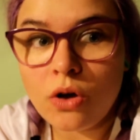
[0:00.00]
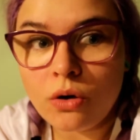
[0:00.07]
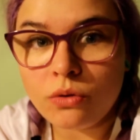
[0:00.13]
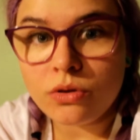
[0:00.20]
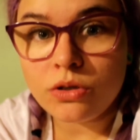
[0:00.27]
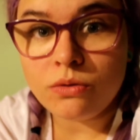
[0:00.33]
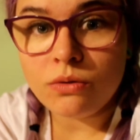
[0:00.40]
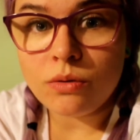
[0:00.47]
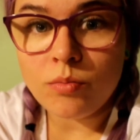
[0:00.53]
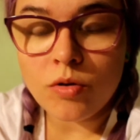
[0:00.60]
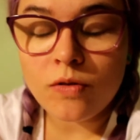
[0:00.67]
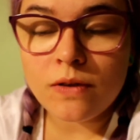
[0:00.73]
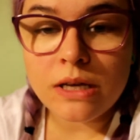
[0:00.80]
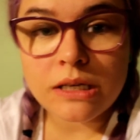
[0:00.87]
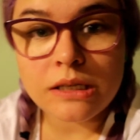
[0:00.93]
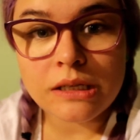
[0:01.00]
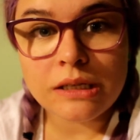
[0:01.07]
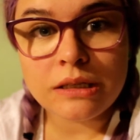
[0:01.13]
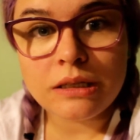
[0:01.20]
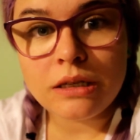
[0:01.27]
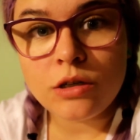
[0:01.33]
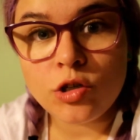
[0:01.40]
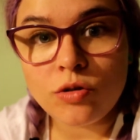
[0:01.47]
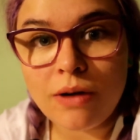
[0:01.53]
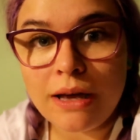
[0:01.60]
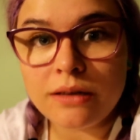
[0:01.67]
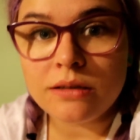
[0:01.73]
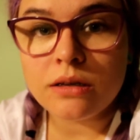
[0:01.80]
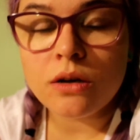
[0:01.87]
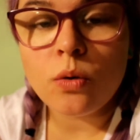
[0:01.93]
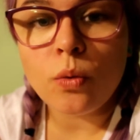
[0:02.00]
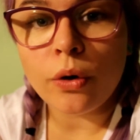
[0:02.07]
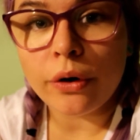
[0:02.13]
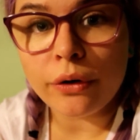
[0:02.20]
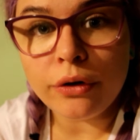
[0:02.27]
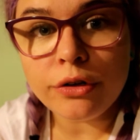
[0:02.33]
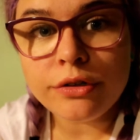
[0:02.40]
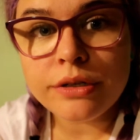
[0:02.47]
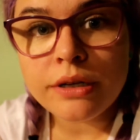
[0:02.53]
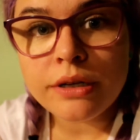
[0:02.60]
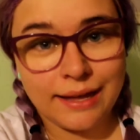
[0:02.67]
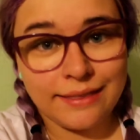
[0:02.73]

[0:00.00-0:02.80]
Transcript: go to the movies to see Jurassic World.